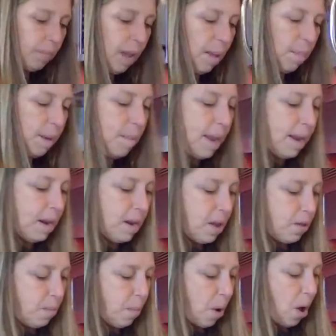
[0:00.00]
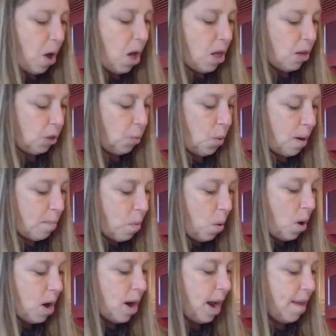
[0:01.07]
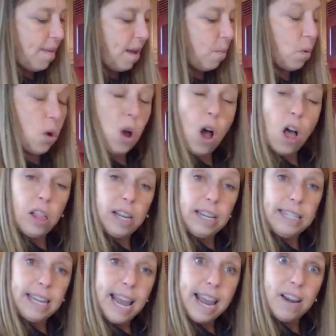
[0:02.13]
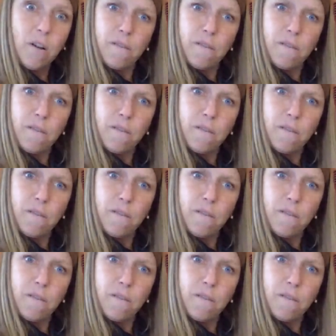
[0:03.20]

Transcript: I'm going to make another ball, do one more, and then we'll call it a day.